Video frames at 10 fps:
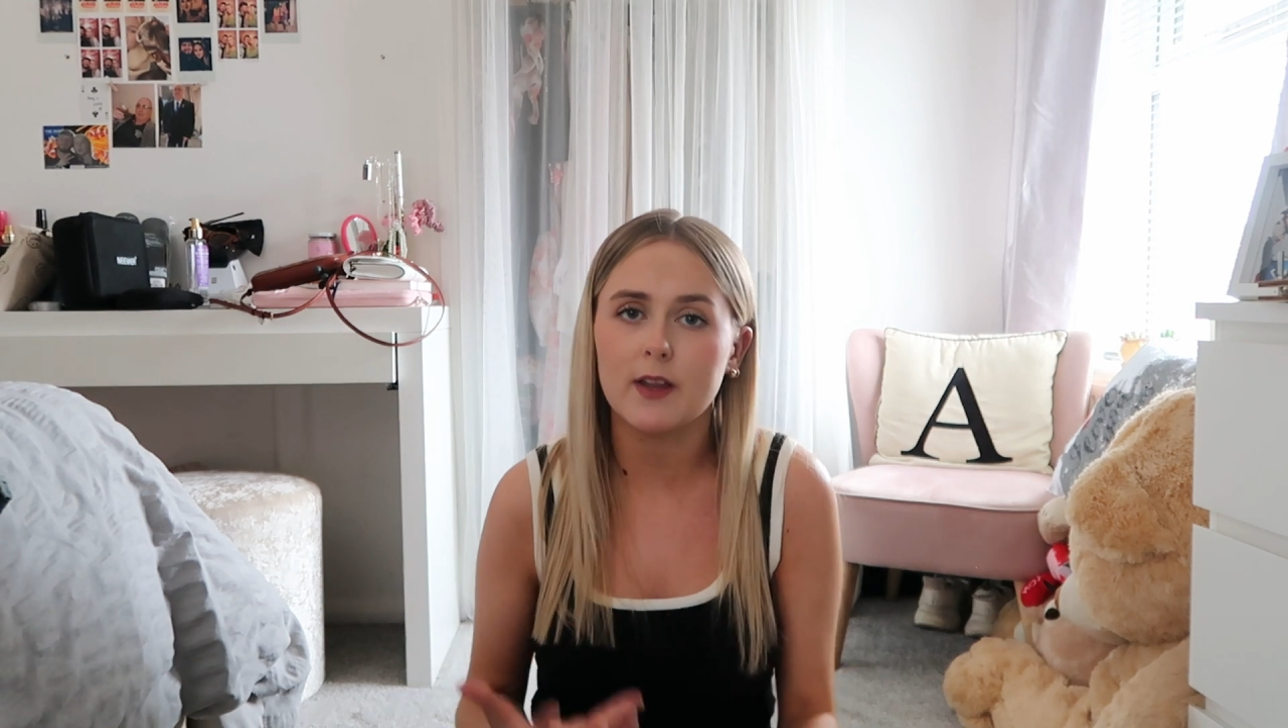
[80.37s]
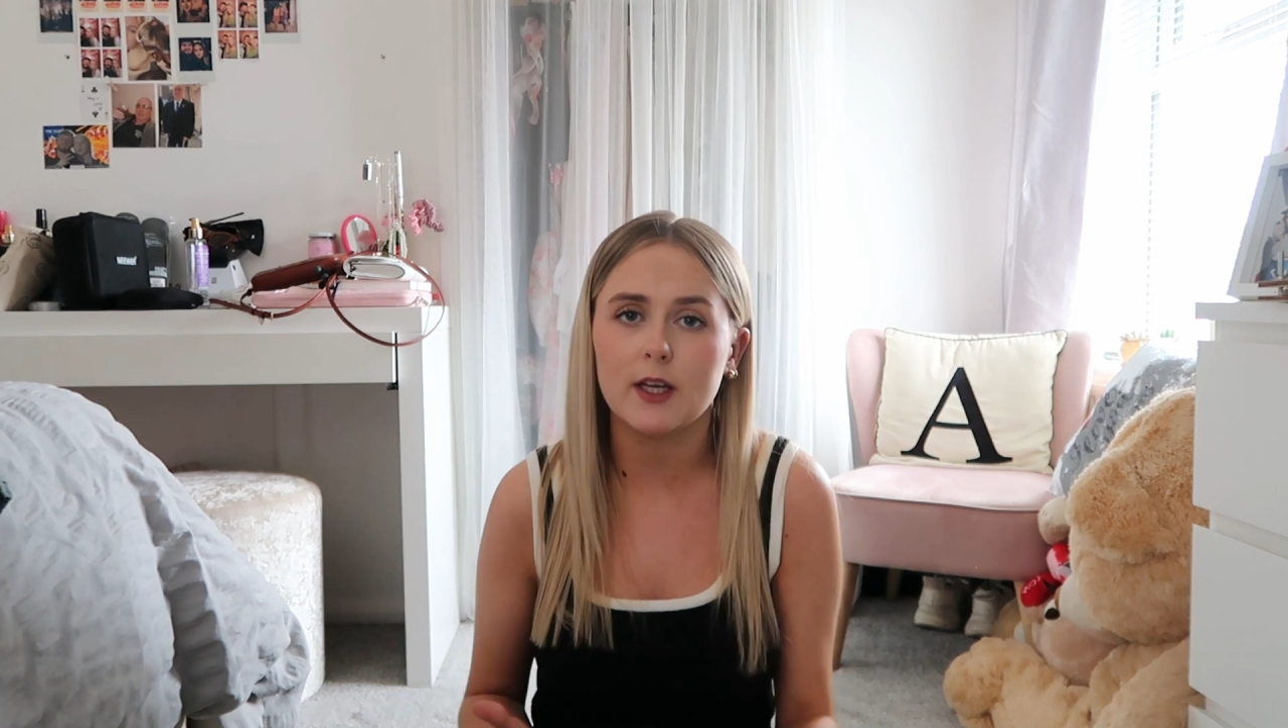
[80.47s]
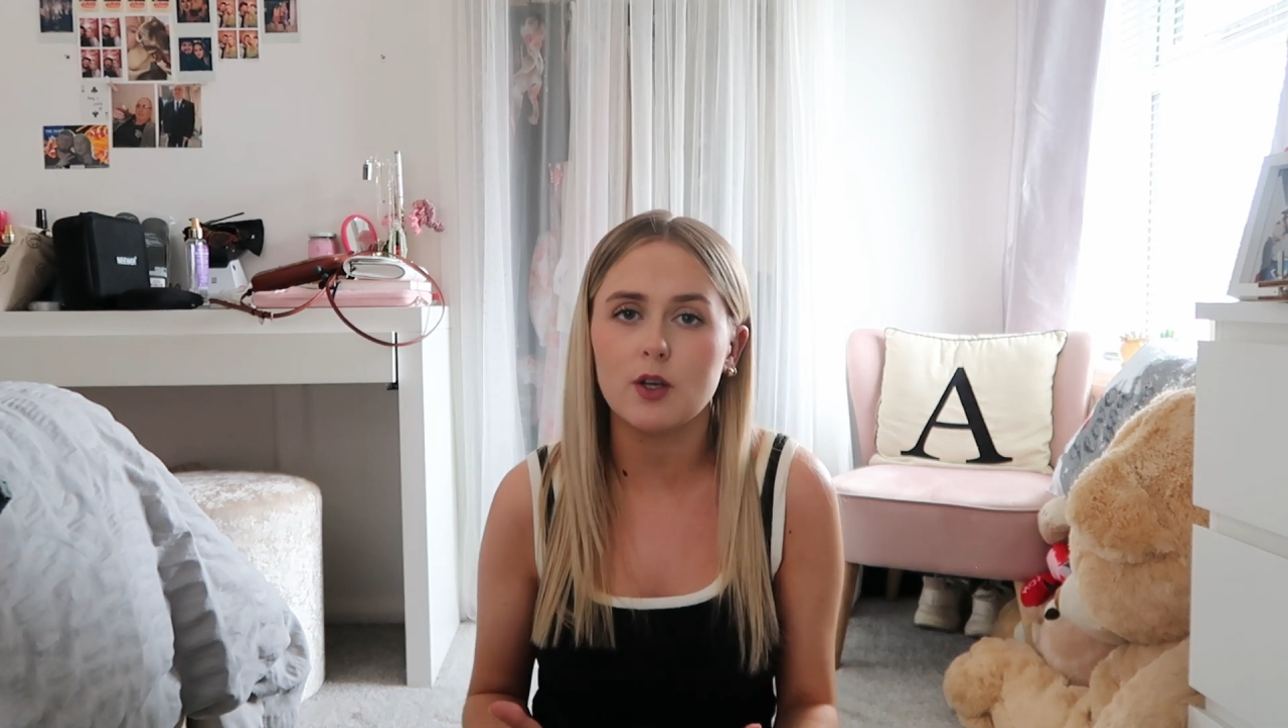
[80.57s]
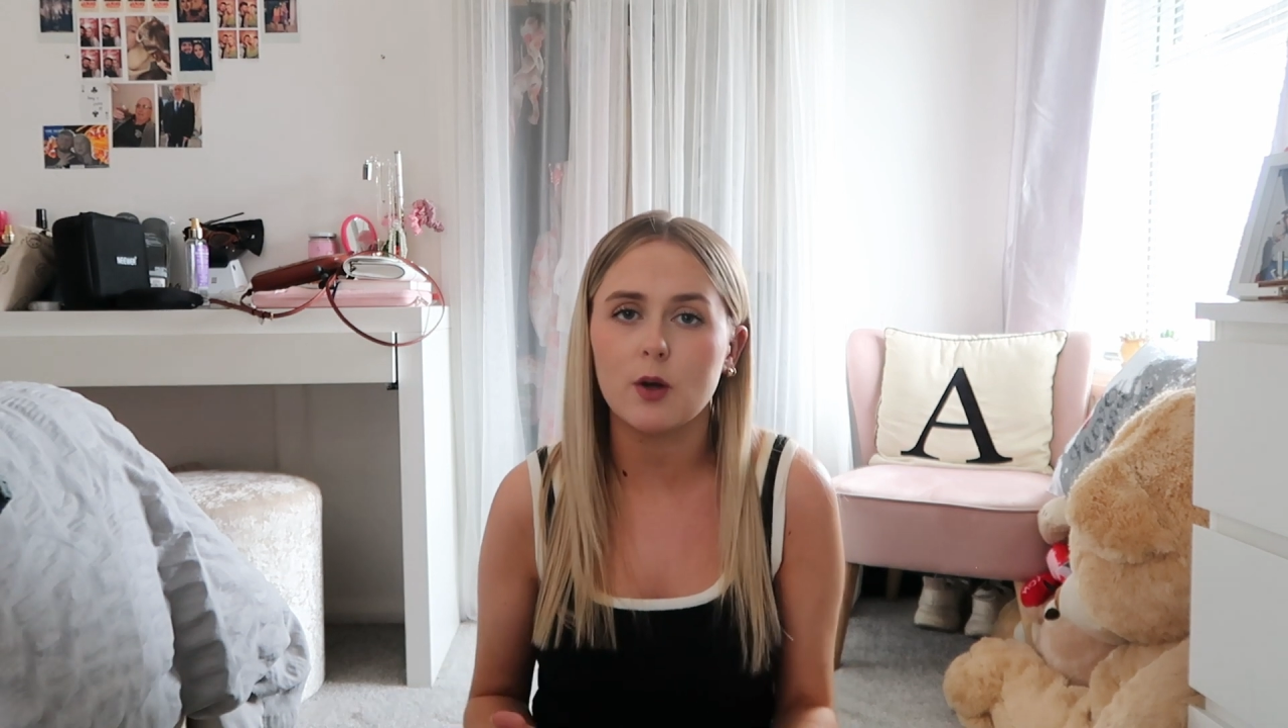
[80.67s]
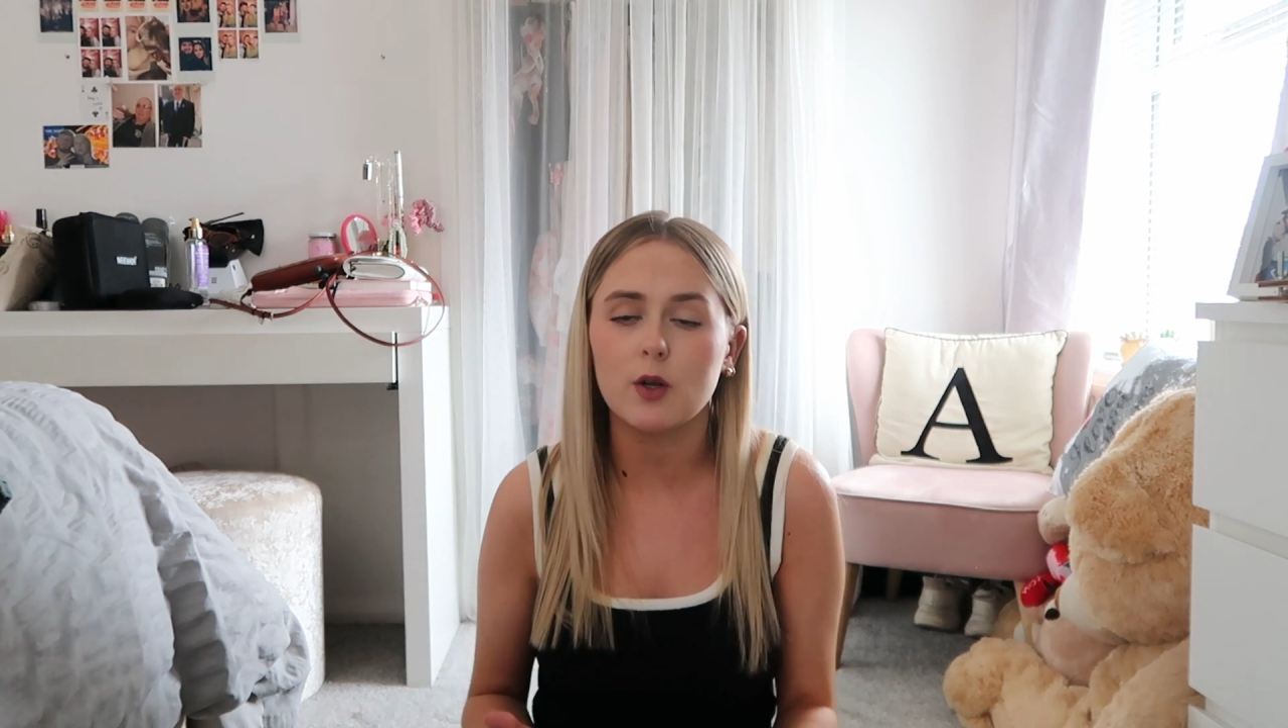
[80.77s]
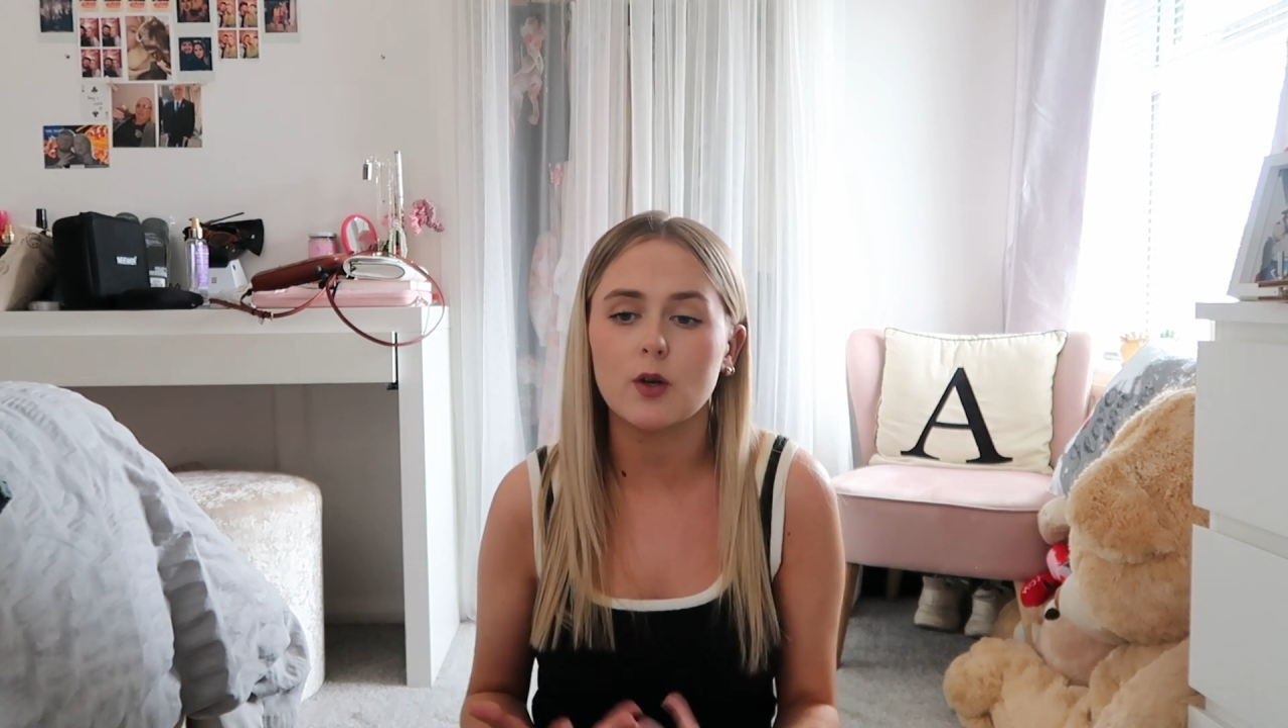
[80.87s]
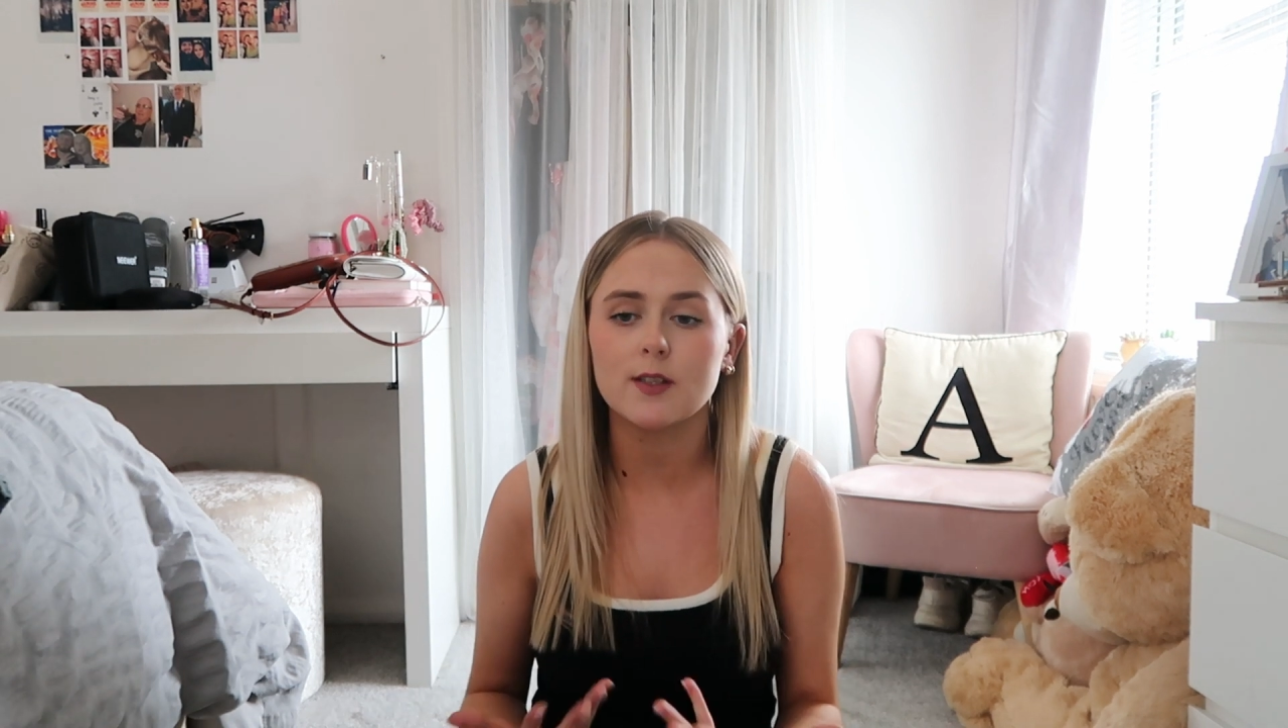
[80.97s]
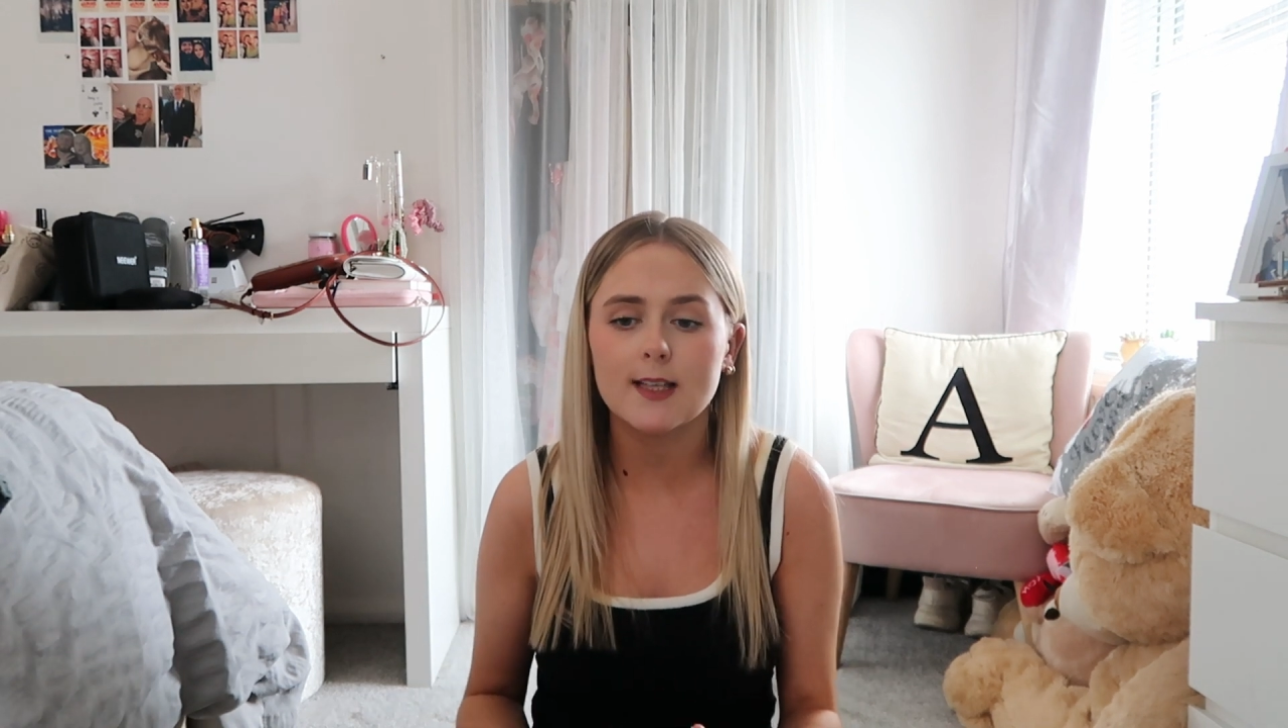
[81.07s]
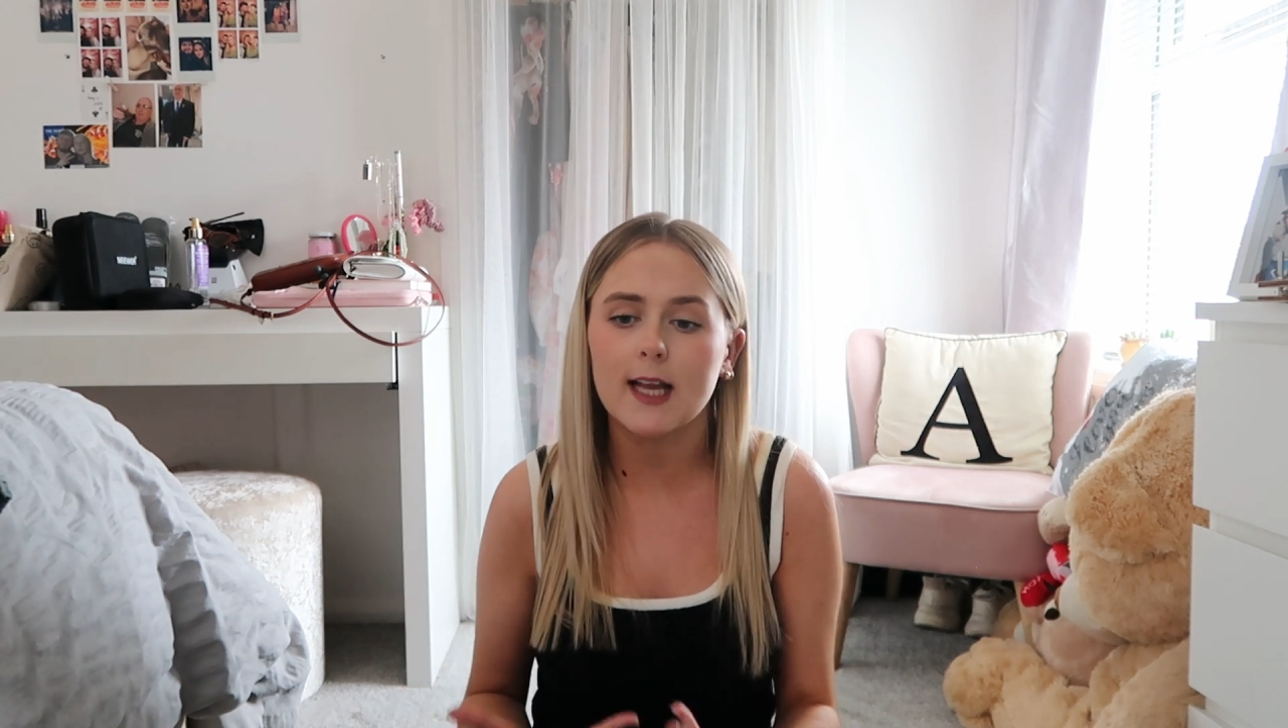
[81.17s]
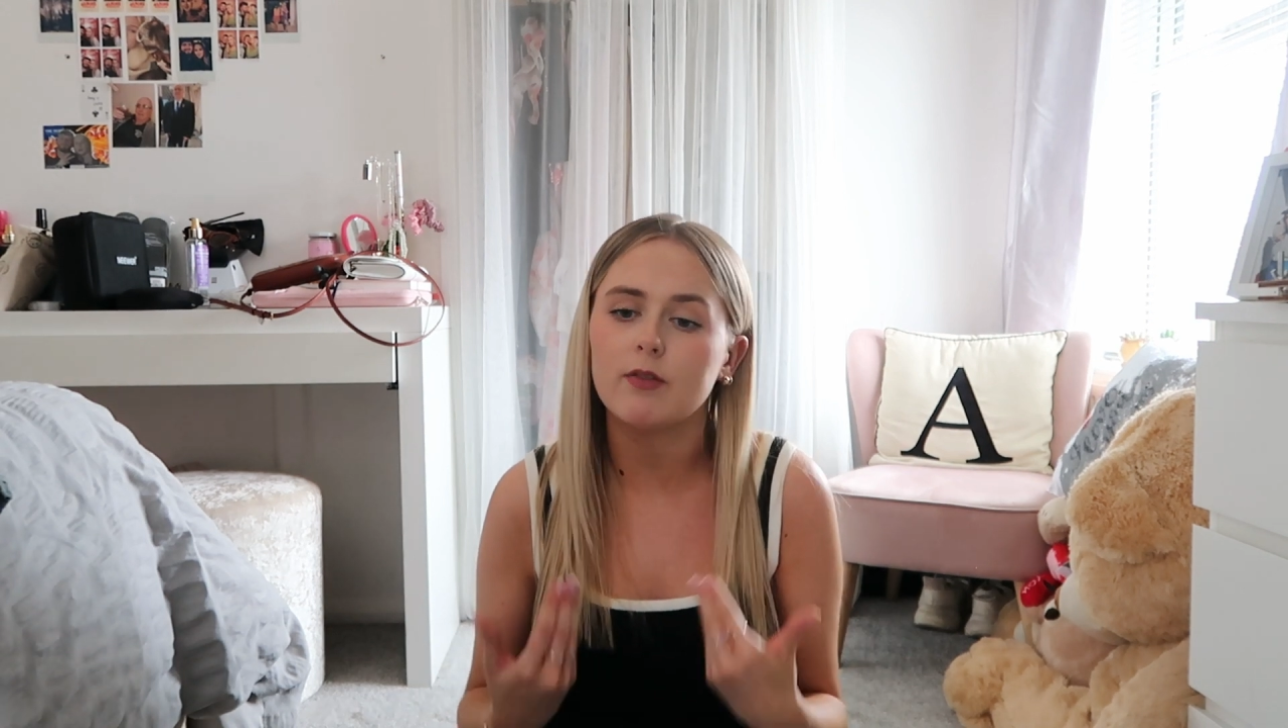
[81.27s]
that you know you're
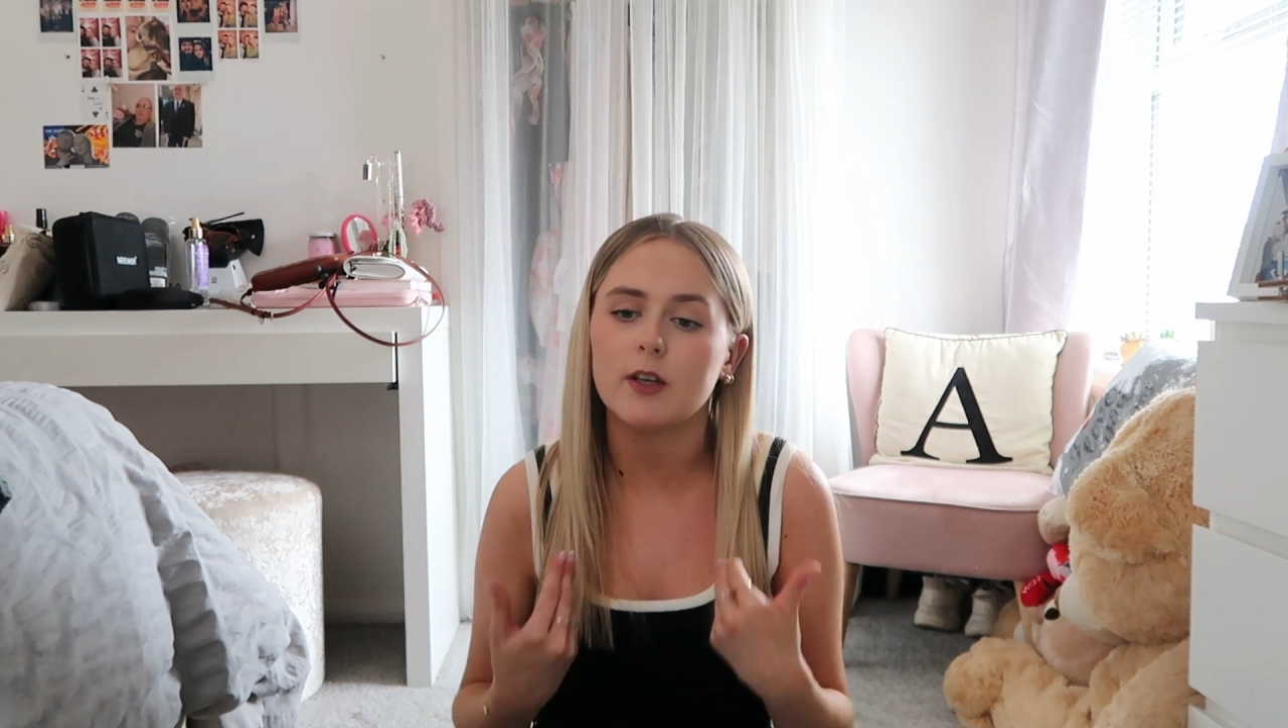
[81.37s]
safe